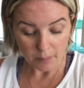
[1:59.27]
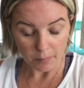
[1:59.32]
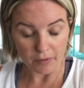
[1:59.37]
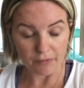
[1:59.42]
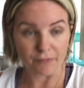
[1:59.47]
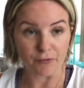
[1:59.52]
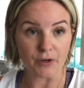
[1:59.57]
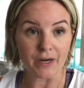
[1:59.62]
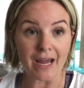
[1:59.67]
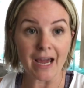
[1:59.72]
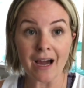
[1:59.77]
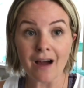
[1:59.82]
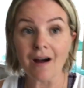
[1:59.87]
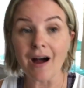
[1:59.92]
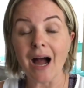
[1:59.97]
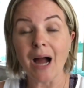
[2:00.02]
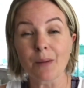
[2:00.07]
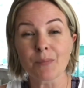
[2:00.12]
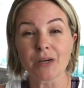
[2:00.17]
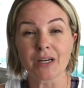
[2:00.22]
But for
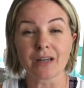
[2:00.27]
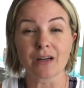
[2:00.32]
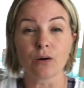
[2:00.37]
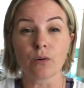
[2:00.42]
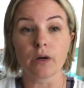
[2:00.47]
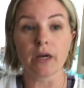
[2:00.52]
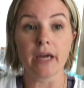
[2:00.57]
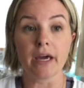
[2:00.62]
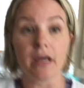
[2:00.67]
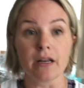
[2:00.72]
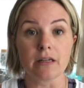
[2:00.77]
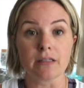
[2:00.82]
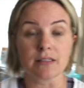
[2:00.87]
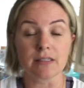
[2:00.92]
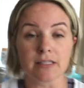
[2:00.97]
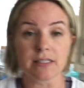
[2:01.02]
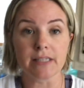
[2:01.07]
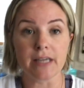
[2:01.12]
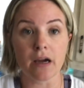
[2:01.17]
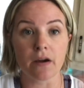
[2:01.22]
now, I'm going to go ahead and
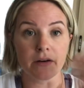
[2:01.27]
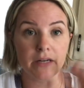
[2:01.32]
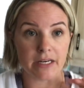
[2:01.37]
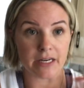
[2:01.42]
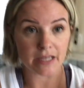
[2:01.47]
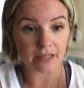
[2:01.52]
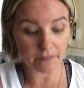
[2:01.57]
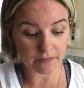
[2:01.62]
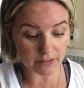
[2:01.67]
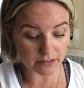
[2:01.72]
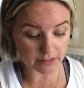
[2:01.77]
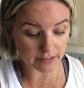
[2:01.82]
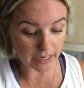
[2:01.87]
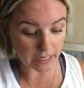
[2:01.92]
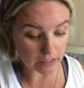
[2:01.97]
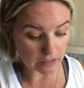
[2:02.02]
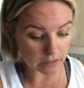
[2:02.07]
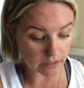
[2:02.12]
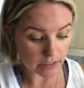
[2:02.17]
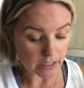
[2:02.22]
sit down and eat this
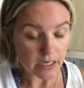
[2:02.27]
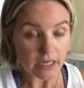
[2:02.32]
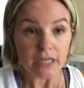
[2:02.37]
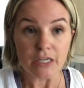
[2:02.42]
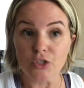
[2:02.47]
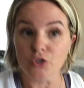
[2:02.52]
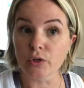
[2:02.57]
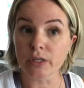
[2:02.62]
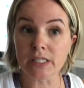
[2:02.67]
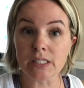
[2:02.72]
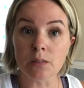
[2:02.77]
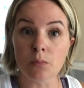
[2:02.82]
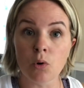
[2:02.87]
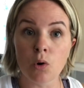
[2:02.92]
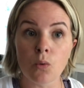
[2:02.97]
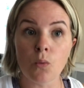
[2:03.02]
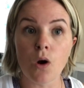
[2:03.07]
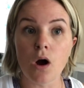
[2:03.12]
salad, drink some more